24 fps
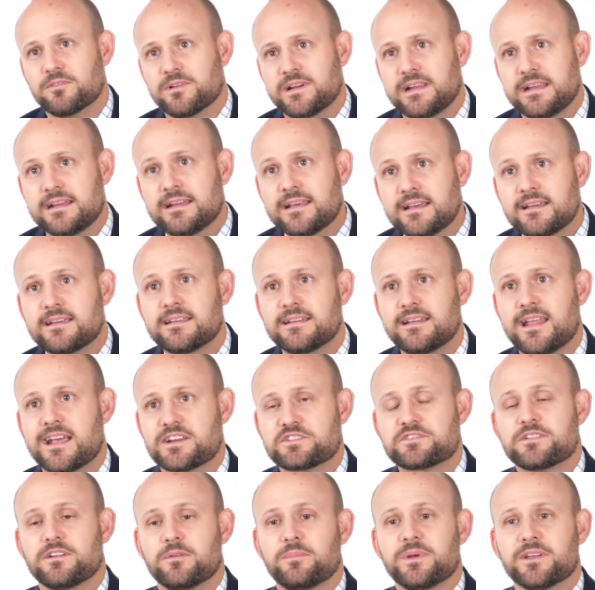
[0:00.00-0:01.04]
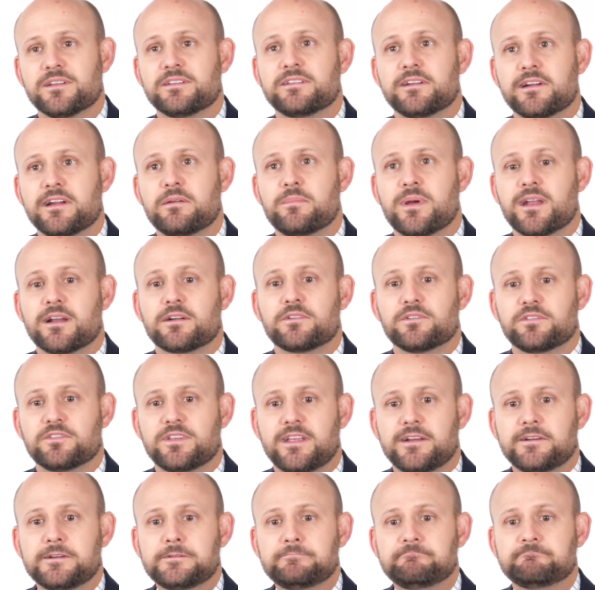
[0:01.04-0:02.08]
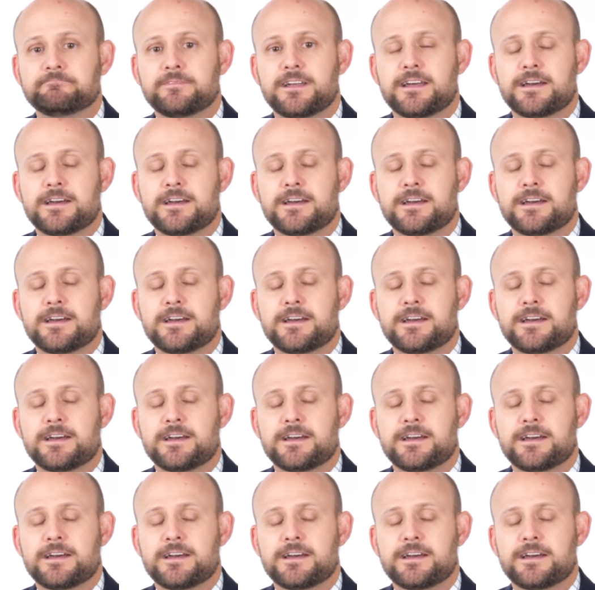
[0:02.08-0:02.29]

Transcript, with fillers: Reed National Military Medical Center.